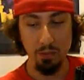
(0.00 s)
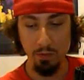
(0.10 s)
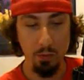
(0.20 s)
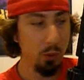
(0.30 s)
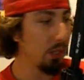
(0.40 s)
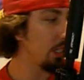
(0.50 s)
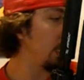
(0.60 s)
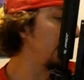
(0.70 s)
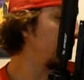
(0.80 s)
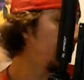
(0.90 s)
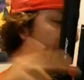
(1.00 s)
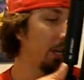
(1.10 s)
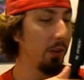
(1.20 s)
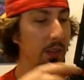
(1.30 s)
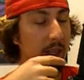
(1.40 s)
with the 14-inch
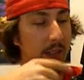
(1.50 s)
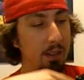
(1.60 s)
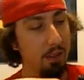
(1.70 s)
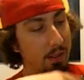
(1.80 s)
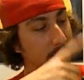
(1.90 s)
barrel that